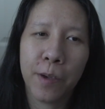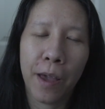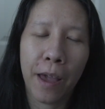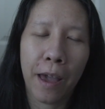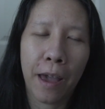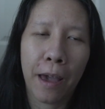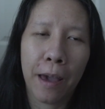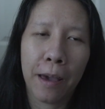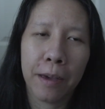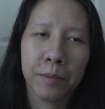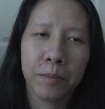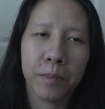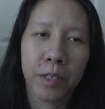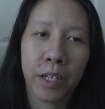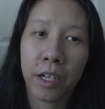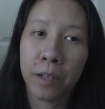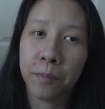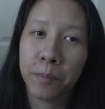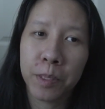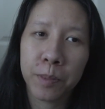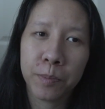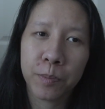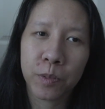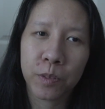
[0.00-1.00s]
There
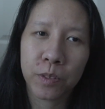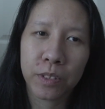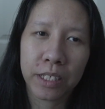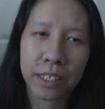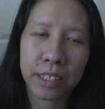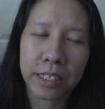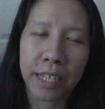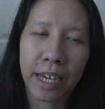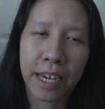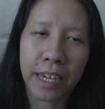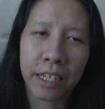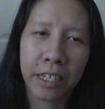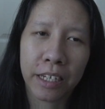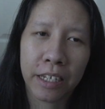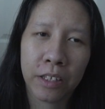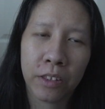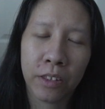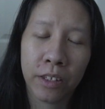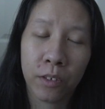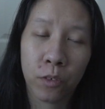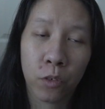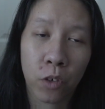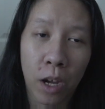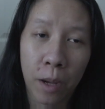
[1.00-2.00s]
are people like that
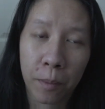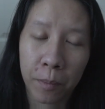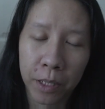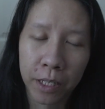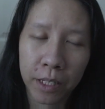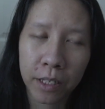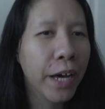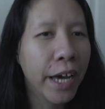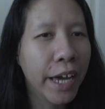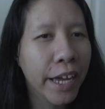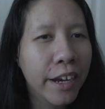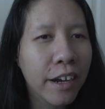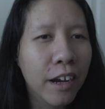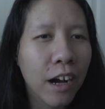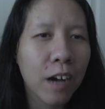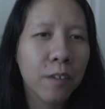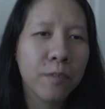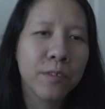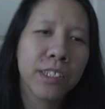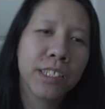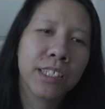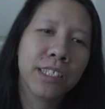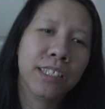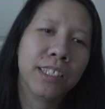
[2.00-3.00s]
in the drama, but
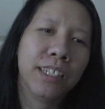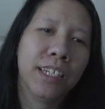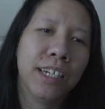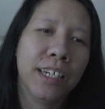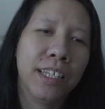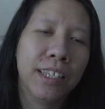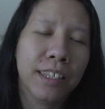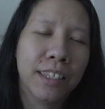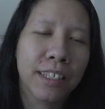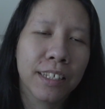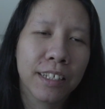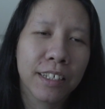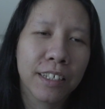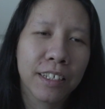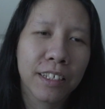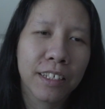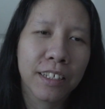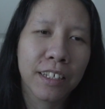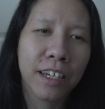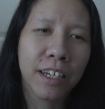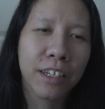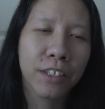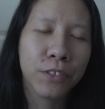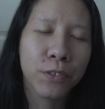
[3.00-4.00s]
obviously
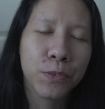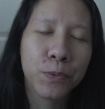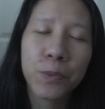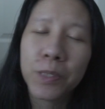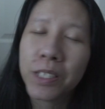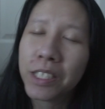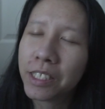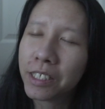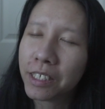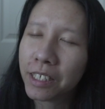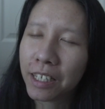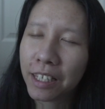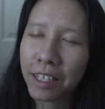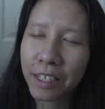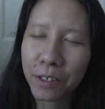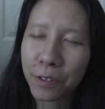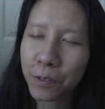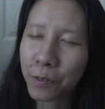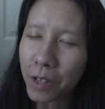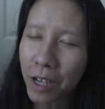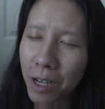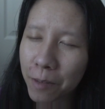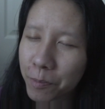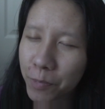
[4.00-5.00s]
the sweet
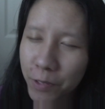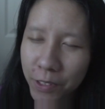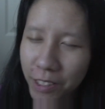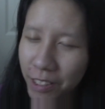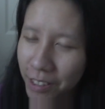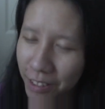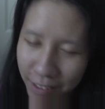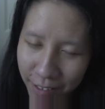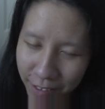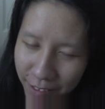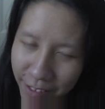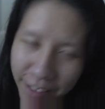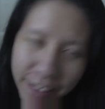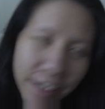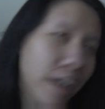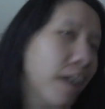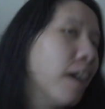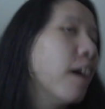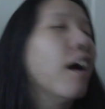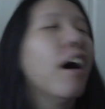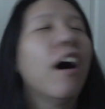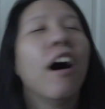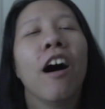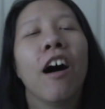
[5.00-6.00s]
little couple scenes
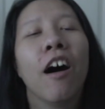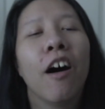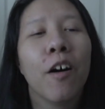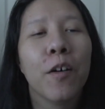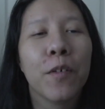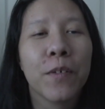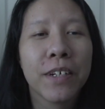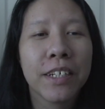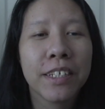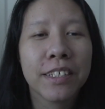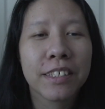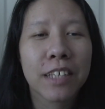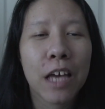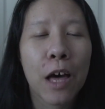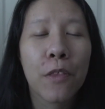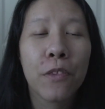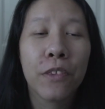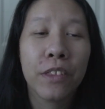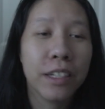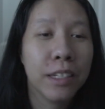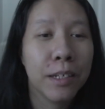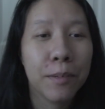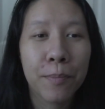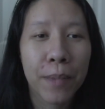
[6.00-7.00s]
are always
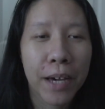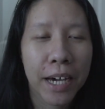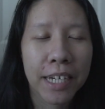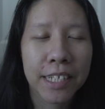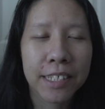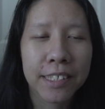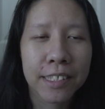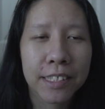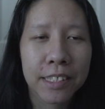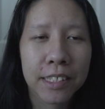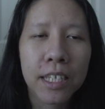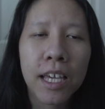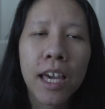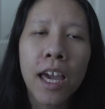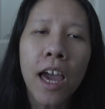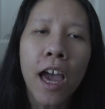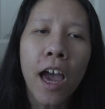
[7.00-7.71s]
the best.